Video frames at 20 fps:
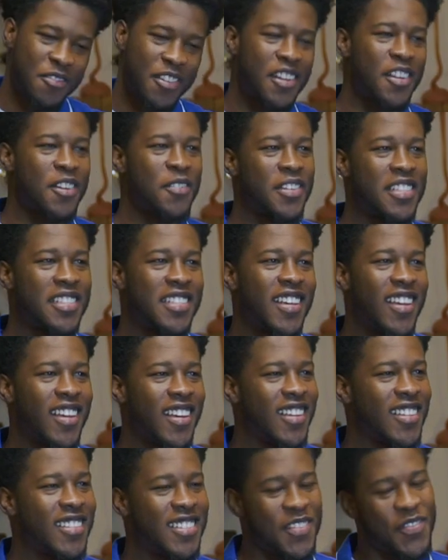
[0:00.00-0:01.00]
my number
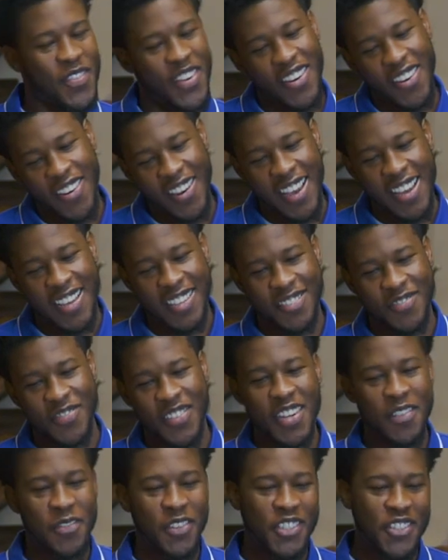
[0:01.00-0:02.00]
10. Somebody already has
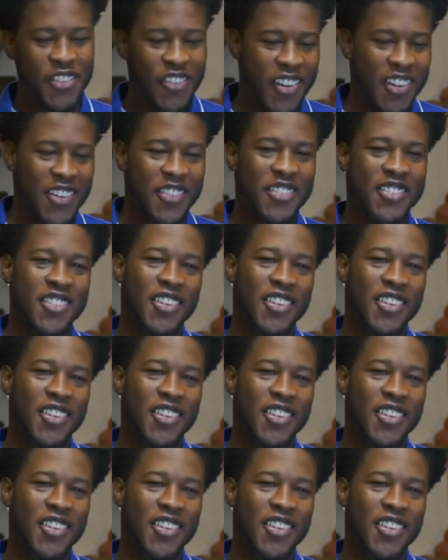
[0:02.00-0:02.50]
my number 12.